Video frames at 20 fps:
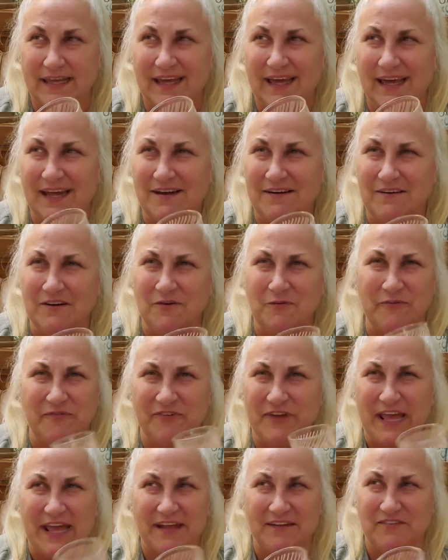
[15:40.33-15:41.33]
I don't know if
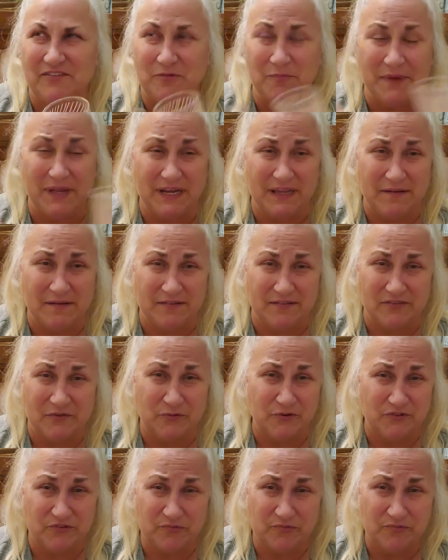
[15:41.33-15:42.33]
we had too many because there
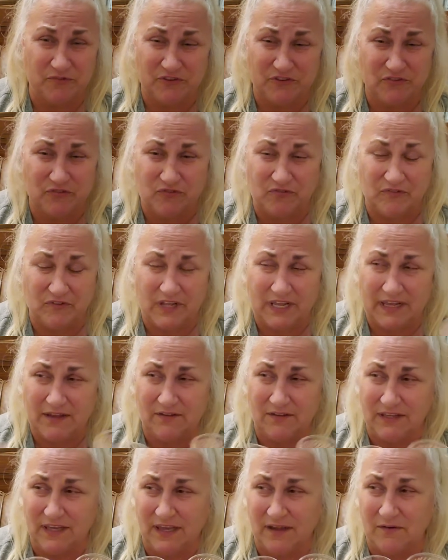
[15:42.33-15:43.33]
was just I
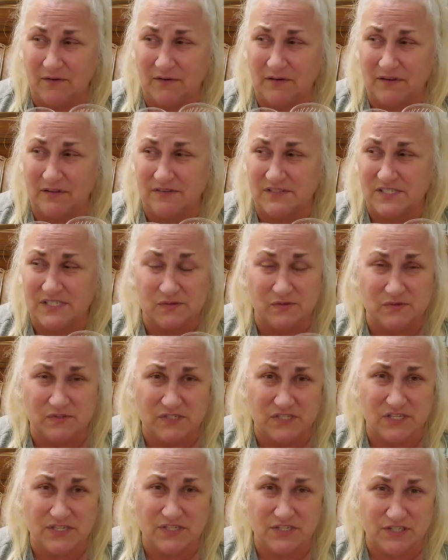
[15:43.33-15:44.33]
only had a
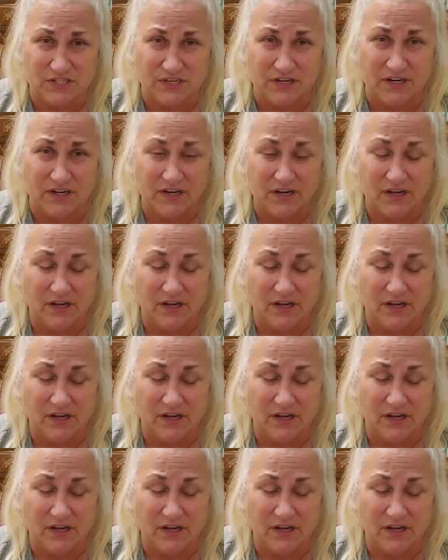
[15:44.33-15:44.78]
sister,